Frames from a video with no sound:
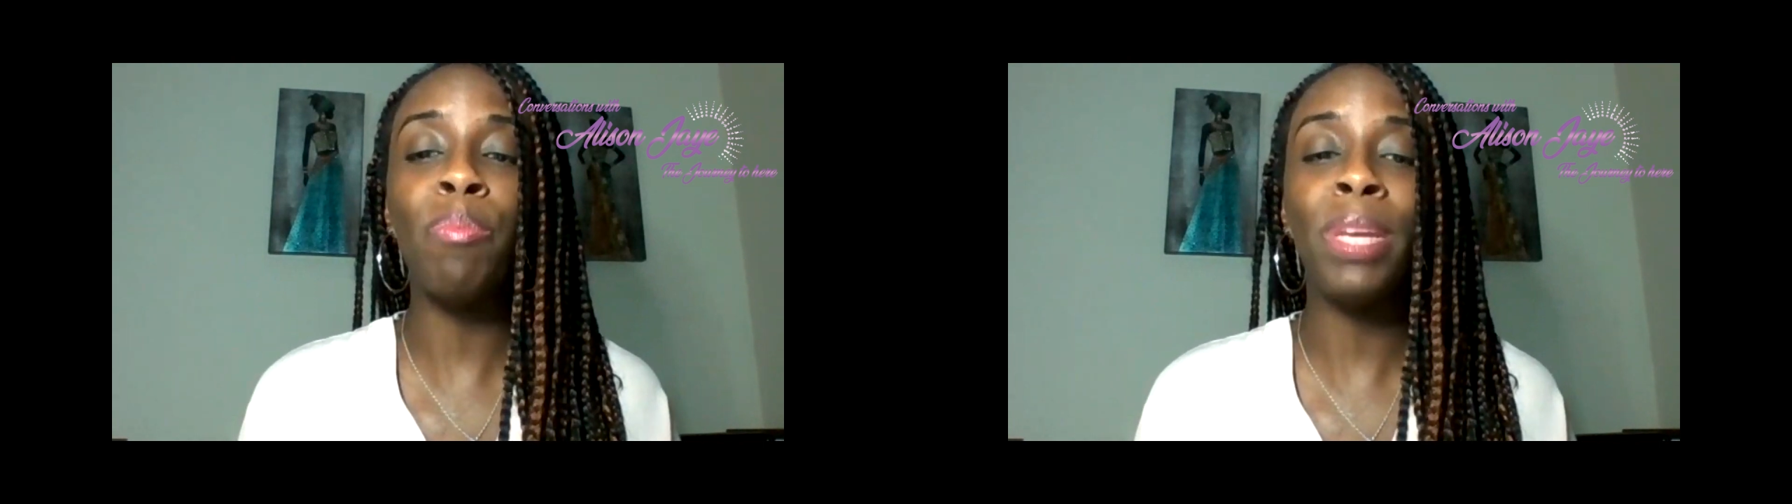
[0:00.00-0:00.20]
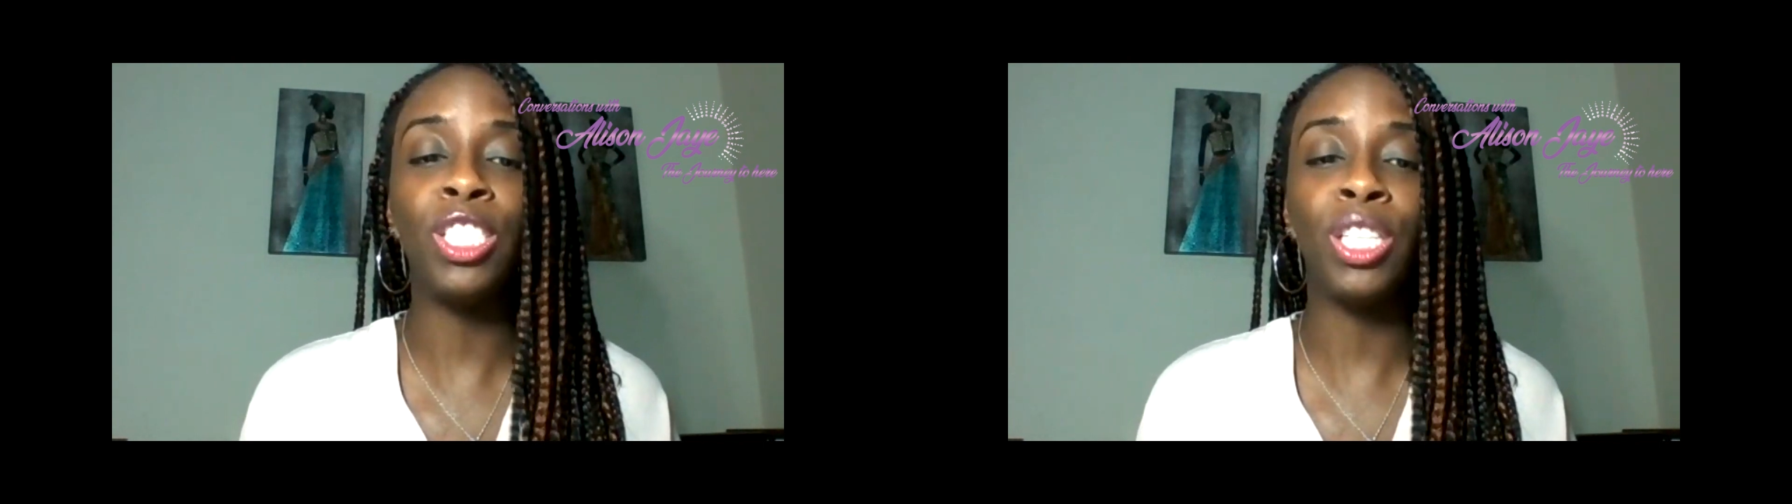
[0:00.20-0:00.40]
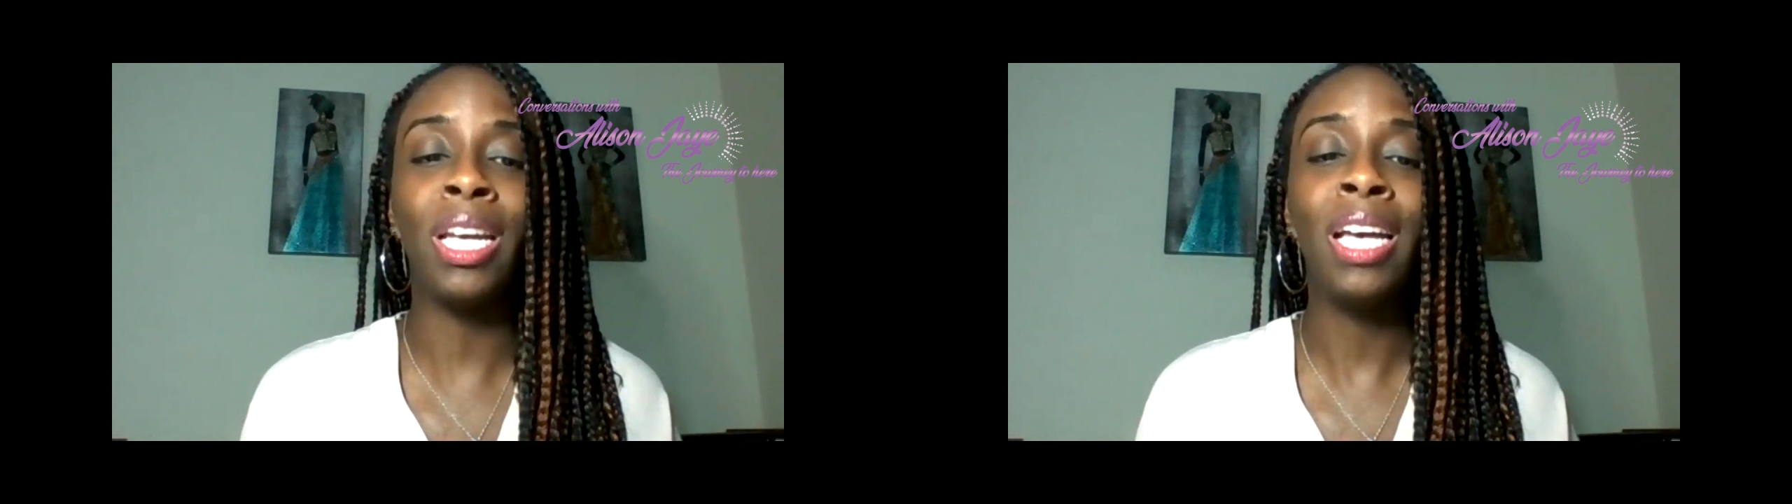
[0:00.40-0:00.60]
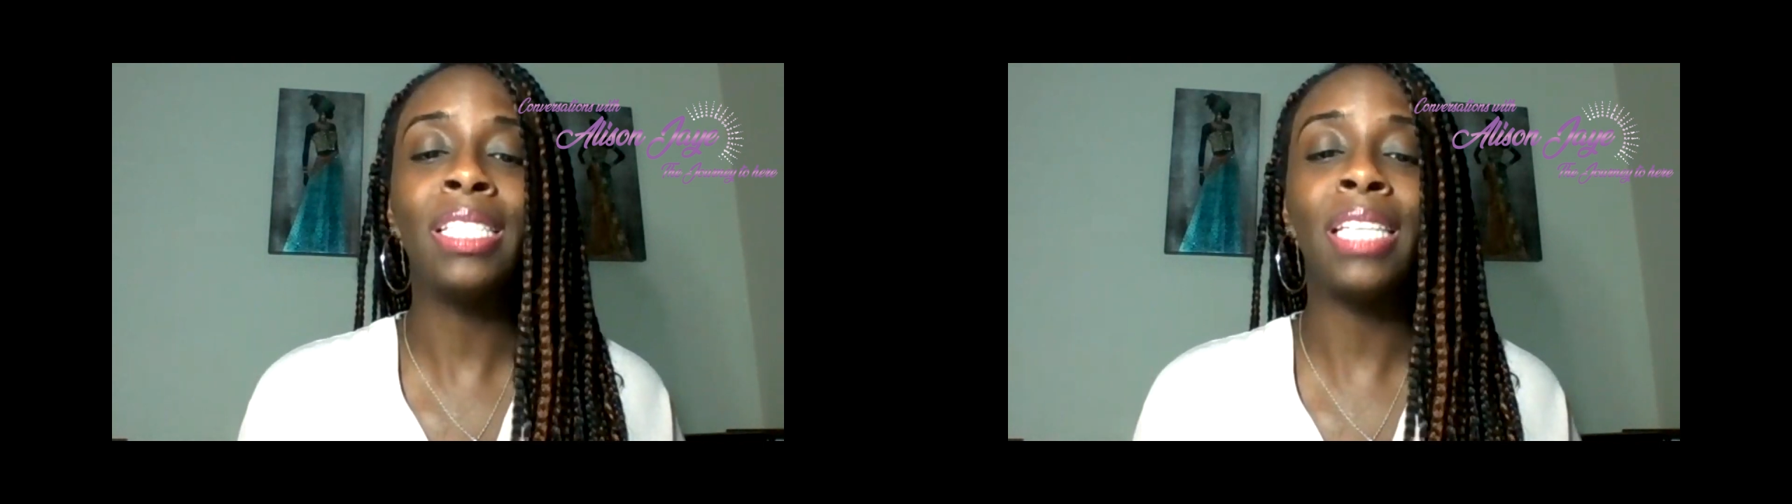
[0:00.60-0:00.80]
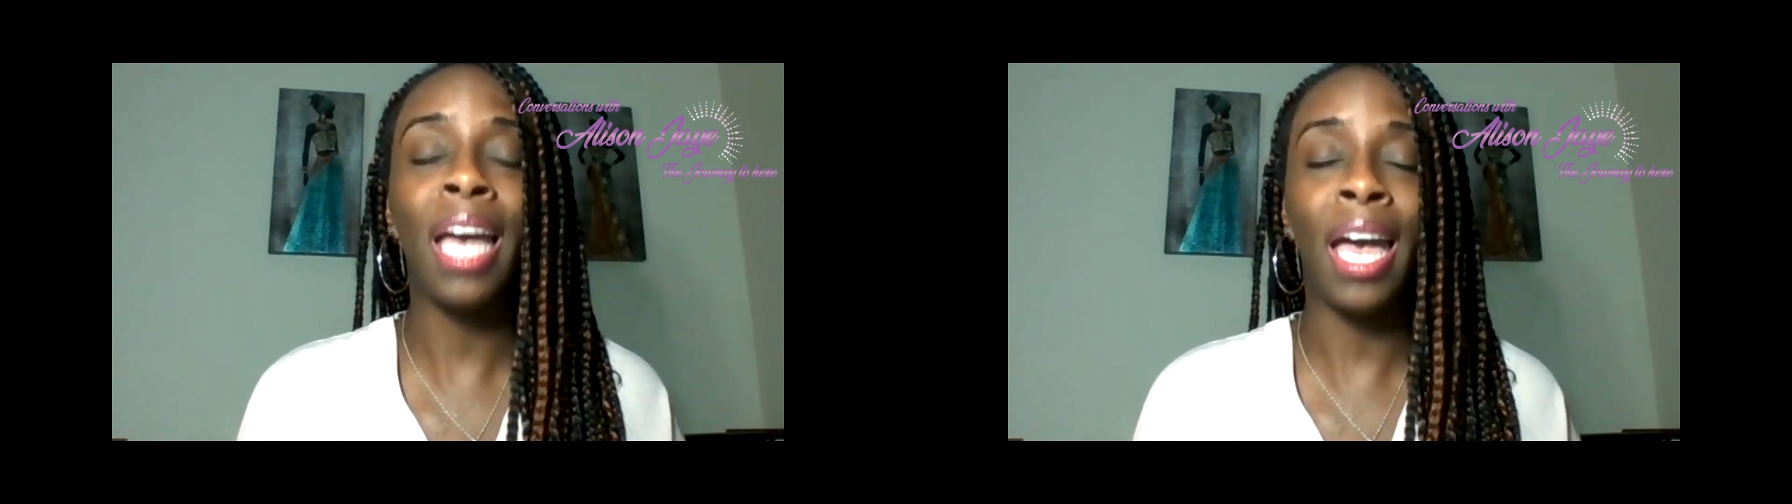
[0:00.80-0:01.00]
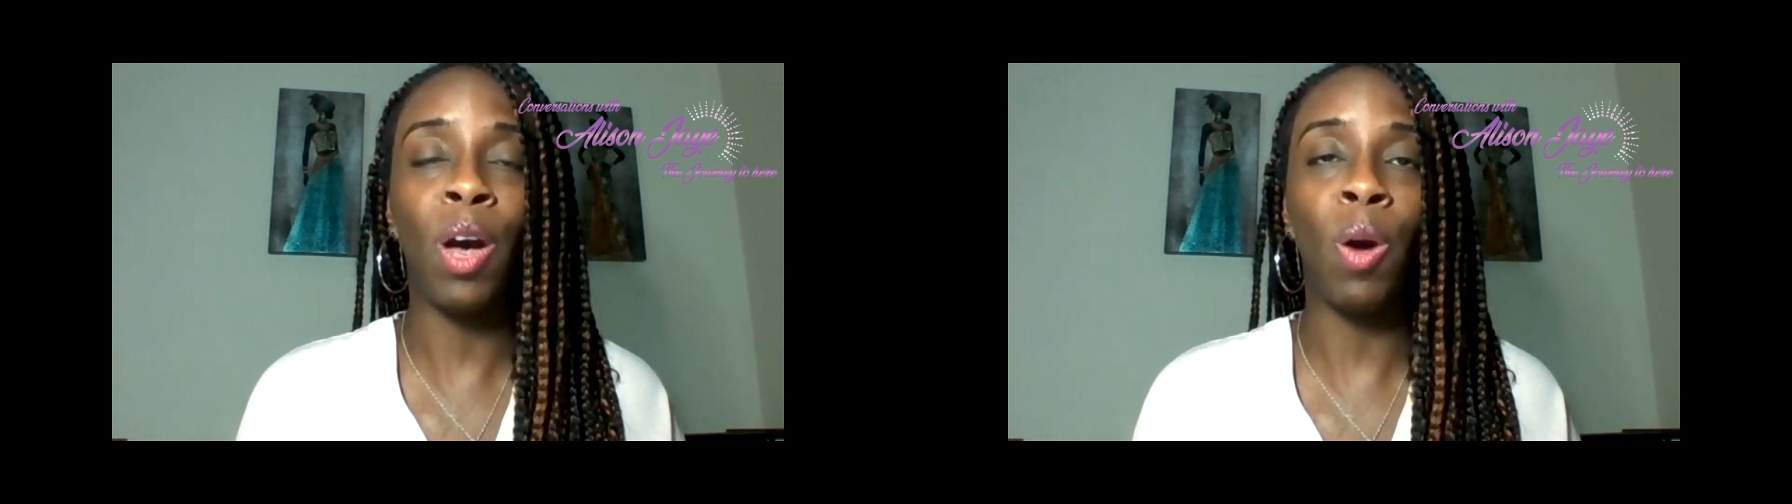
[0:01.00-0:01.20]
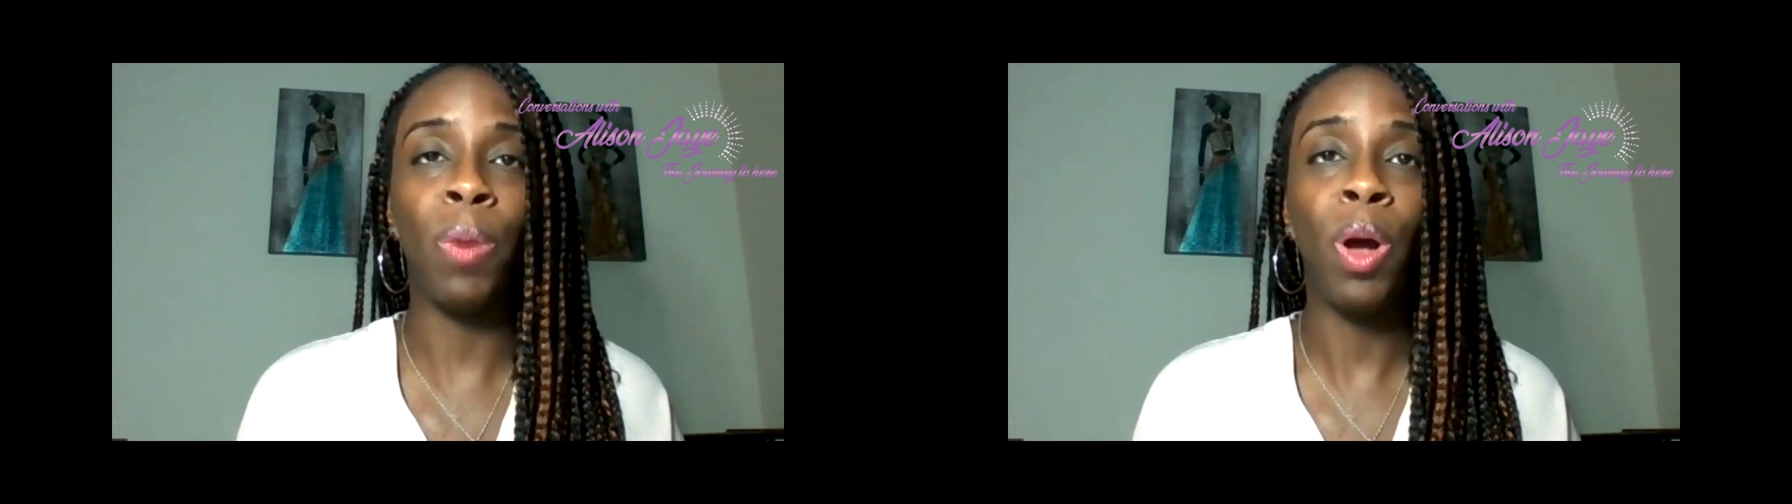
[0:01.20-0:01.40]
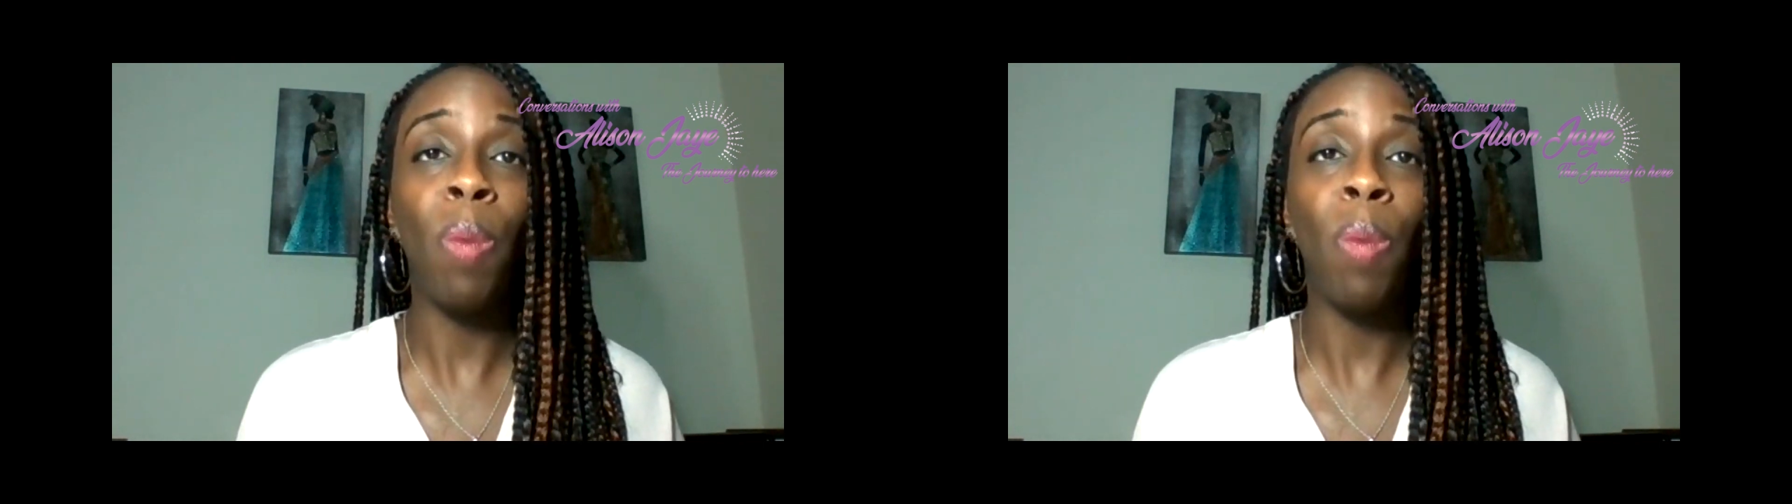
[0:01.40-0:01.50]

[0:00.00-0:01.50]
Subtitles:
mission to help